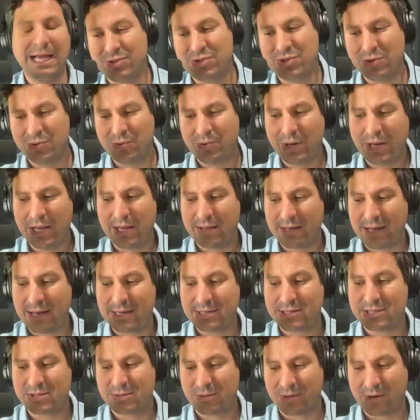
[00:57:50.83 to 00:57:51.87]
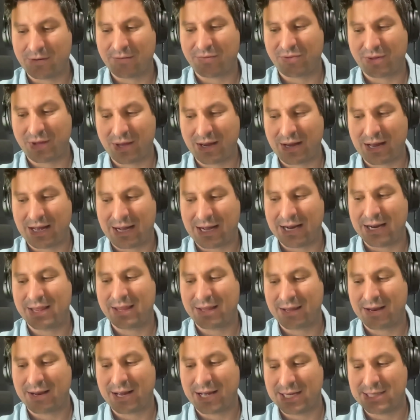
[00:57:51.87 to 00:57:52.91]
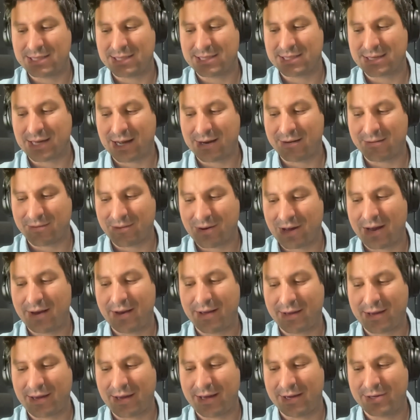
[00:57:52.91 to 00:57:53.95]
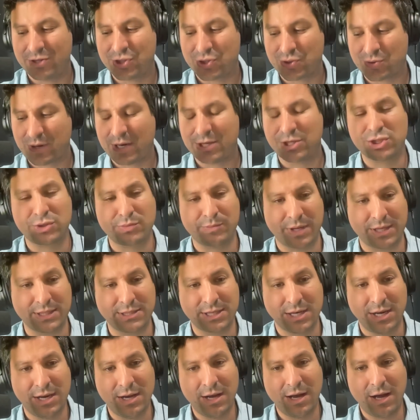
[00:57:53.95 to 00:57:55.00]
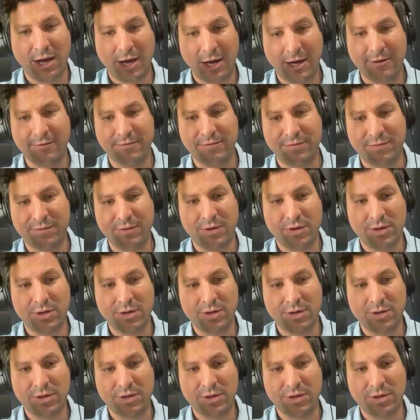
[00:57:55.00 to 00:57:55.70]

Doing that sort of thing, I think, has this ironic entrenchment of